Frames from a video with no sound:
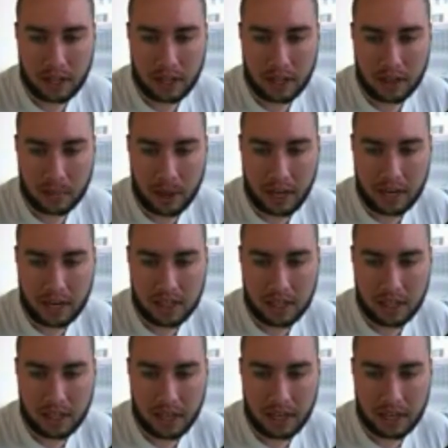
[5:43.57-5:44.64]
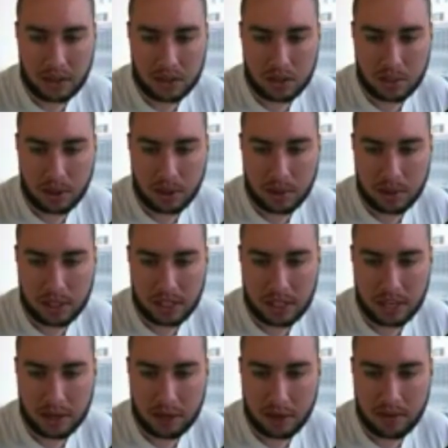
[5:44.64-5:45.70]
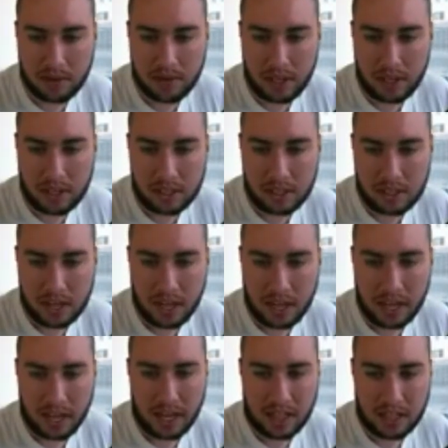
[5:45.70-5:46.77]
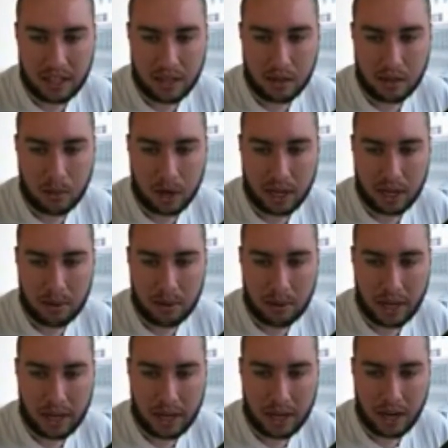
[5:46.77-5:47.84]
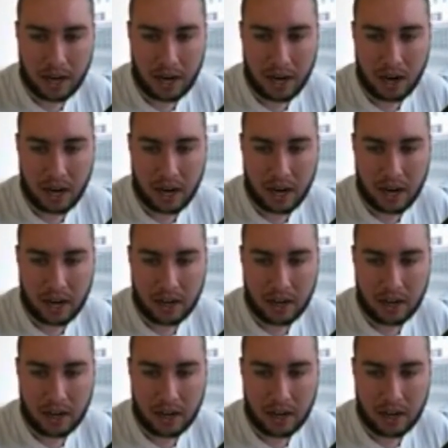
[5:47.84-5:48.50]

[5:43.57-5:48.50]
The bodies of the candles pretty much stayed above these, and then the market made a higher high.